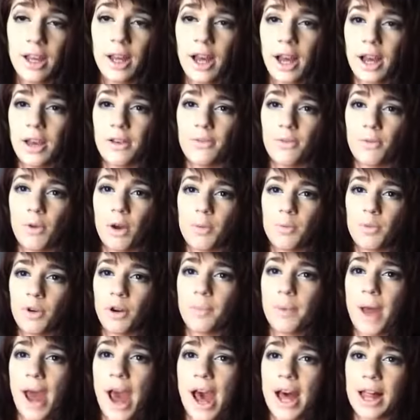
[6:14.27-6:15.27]
I have one more
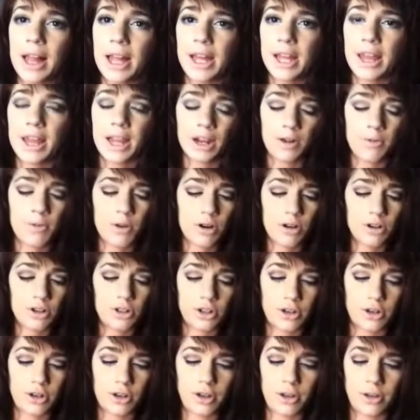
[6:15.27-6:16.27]
palette that I want to
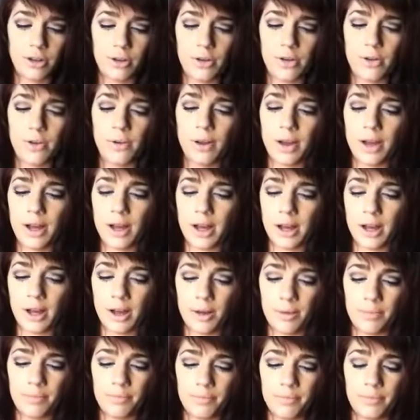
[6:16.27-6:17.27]
show you,
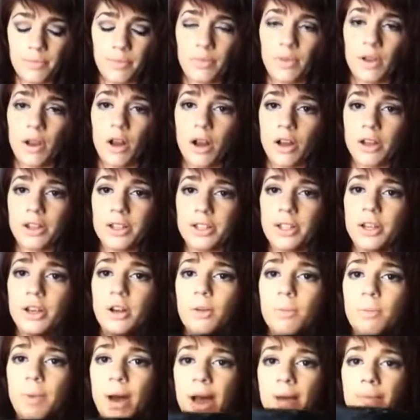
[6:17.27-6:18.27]

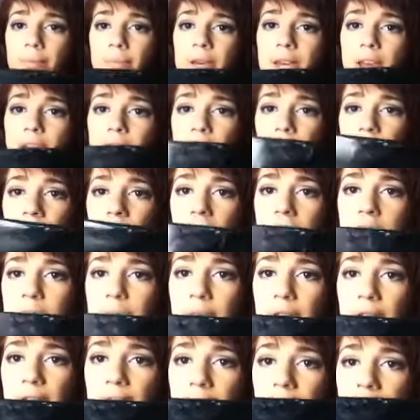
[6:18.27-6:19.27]
also by BH
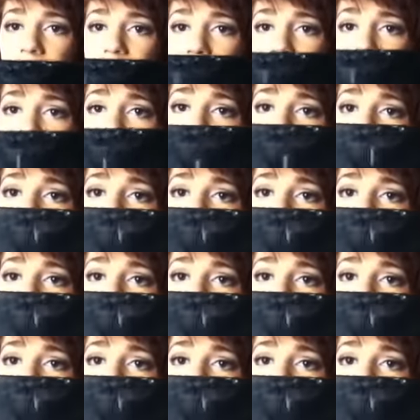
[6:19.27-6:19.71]
Cosmetics.